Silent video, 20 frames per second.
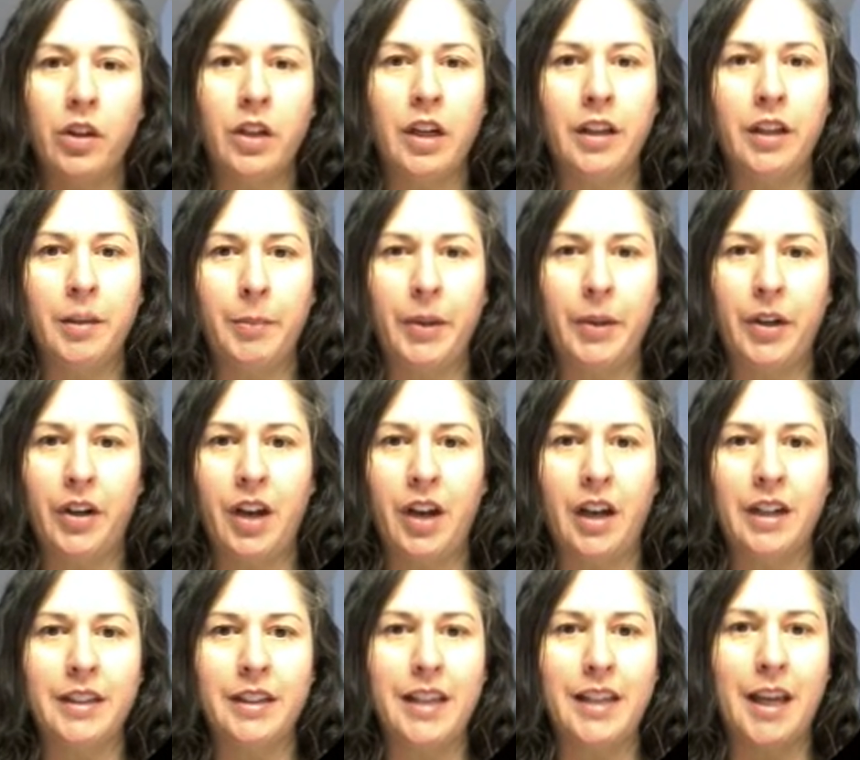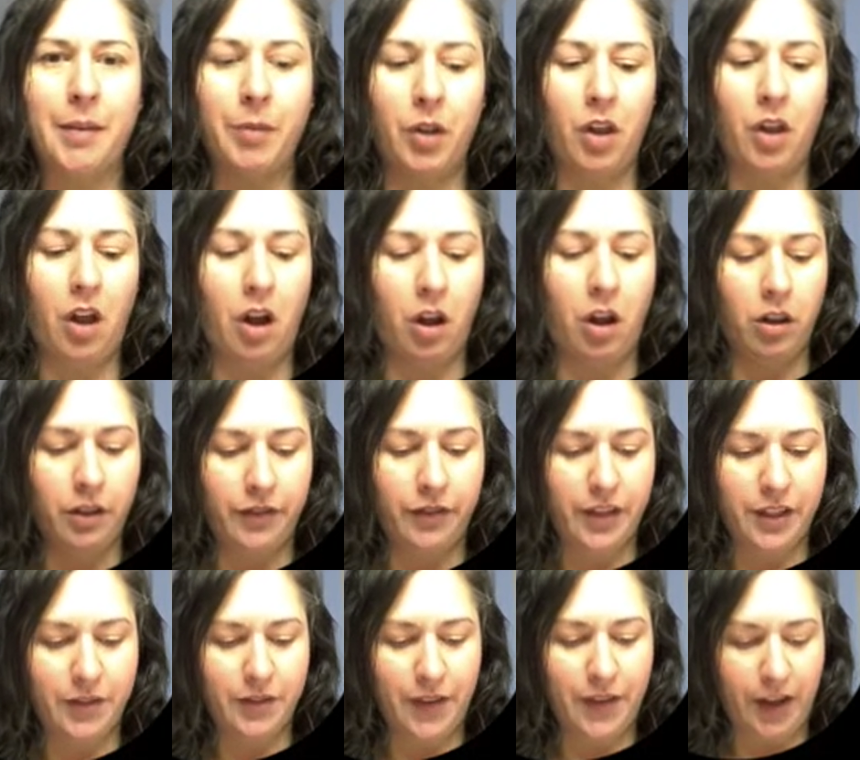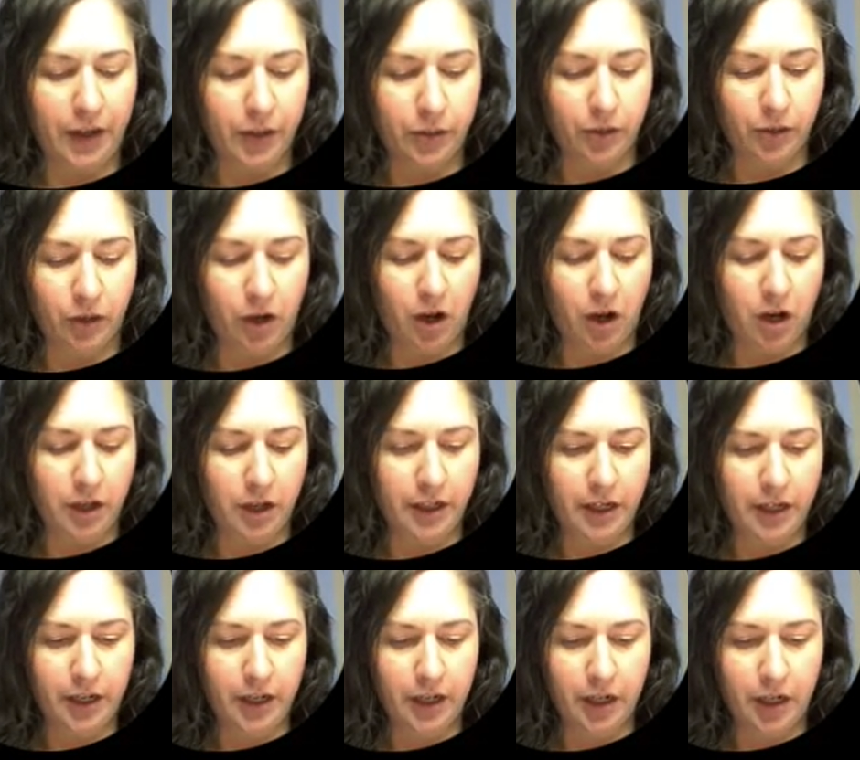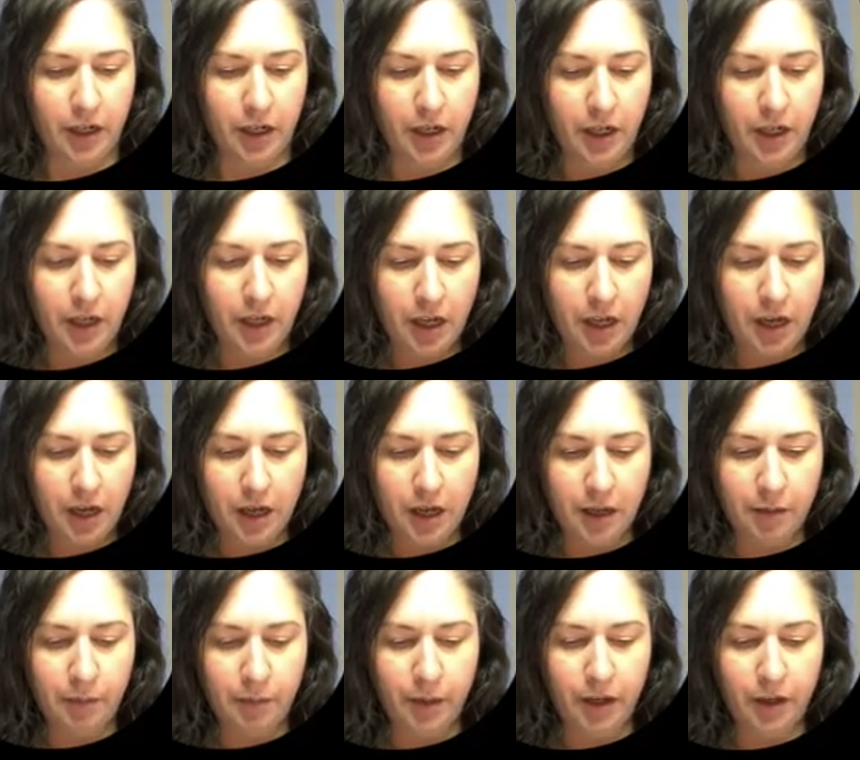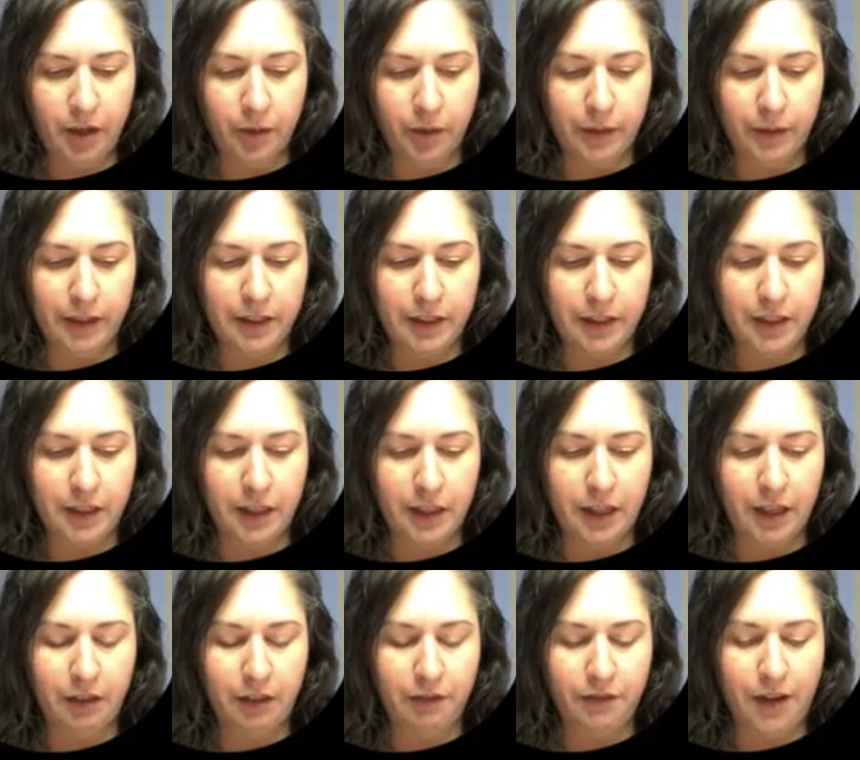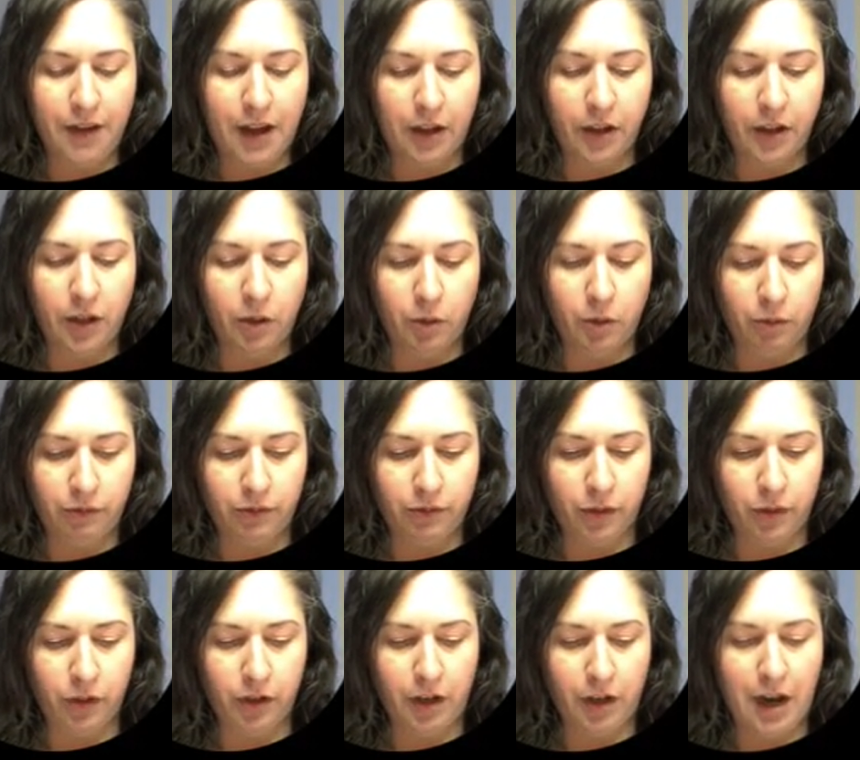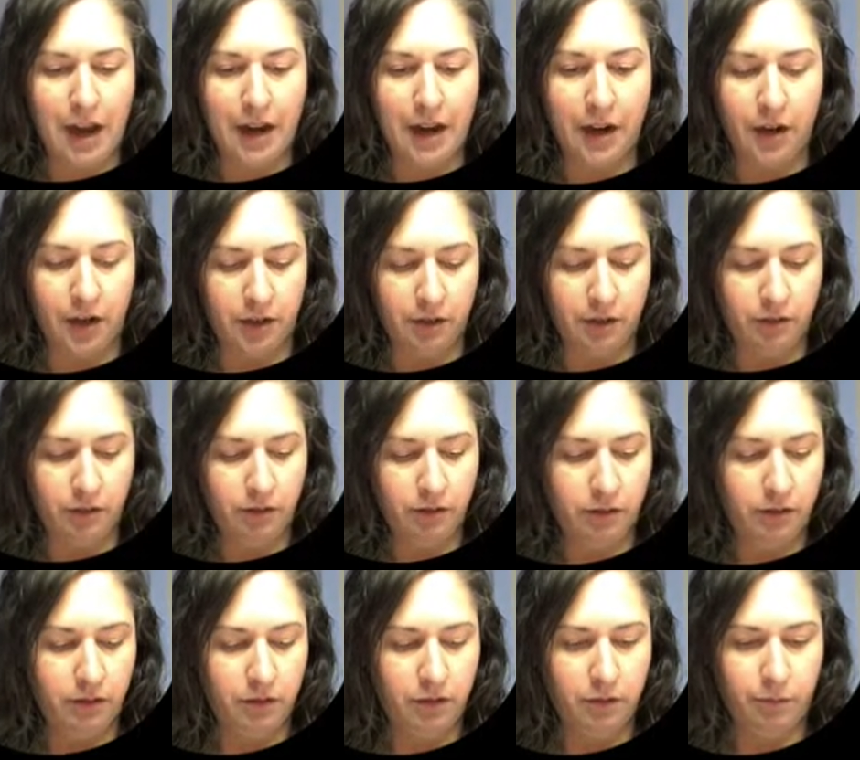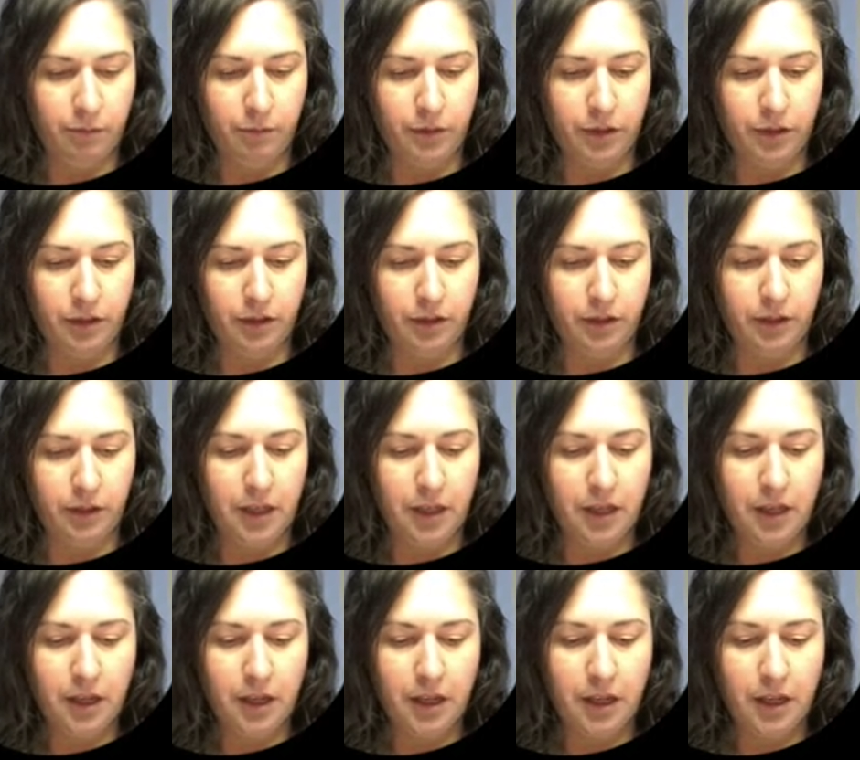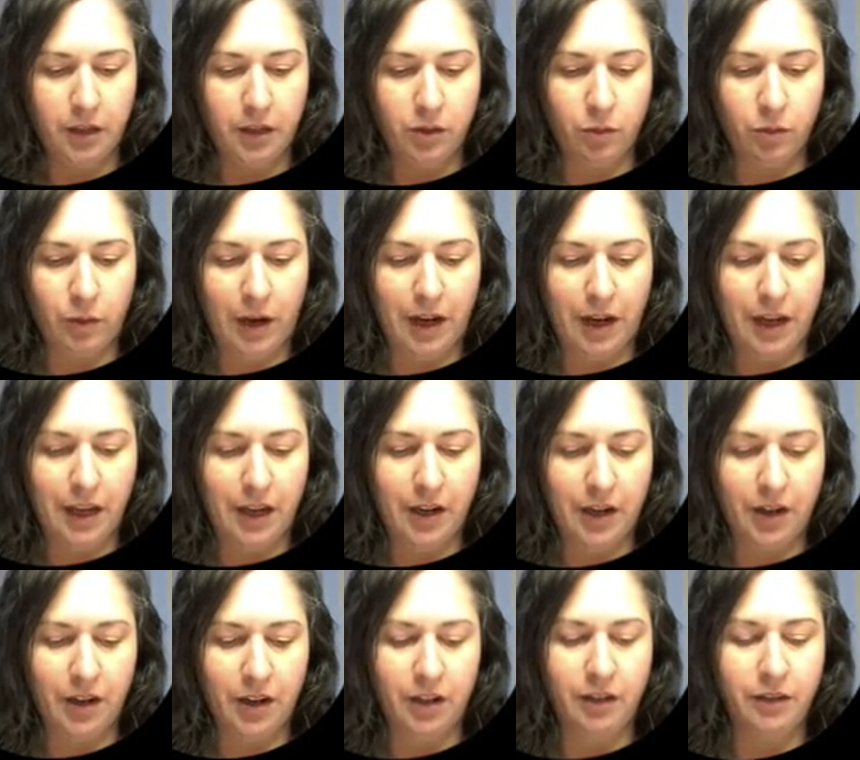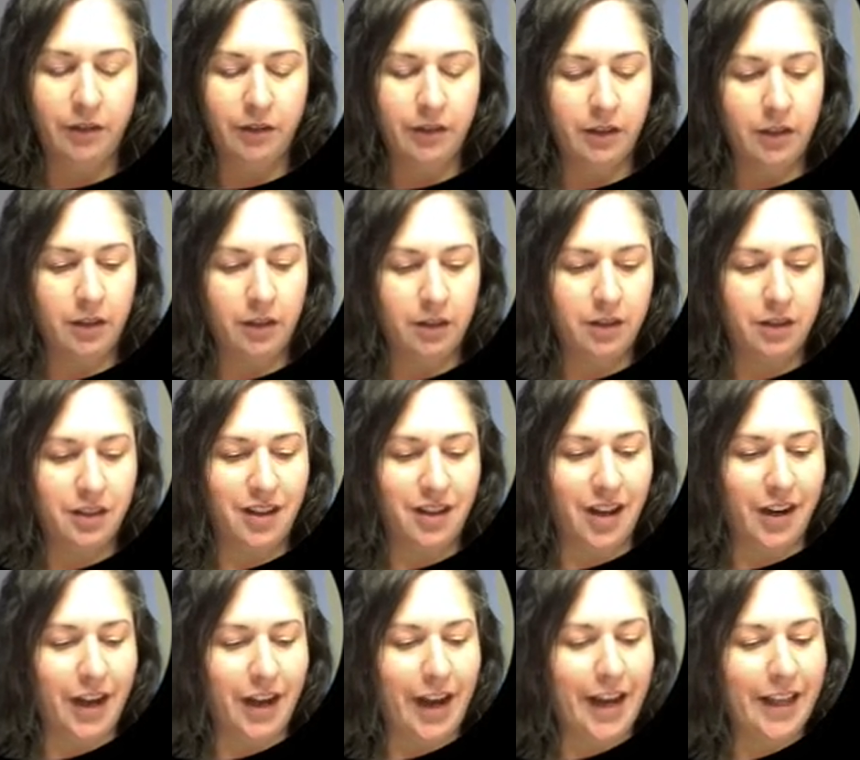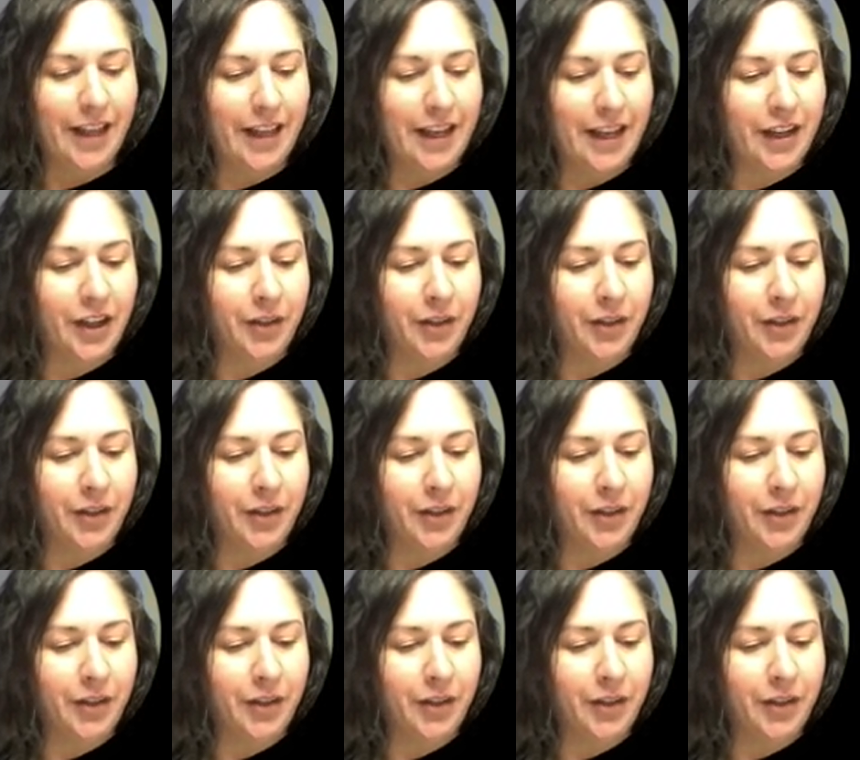the periodic table, all of these values are on here. Here was the value for iron, is right here. It's not a highlighter.